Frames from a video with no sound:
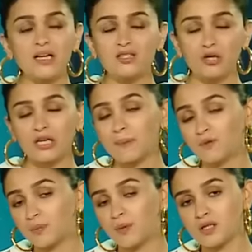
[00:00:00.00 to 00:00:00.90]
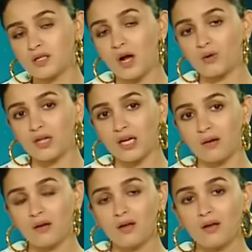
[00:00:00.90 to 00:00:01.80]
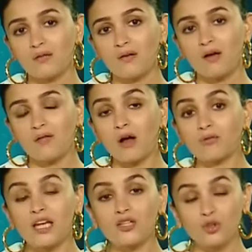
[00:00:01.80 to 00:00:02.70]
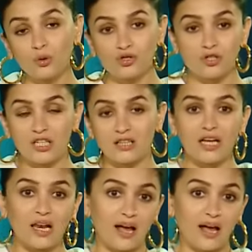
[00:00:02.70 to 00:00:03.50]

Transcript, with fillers: Then it's really up to the person how they, how they choose to lead their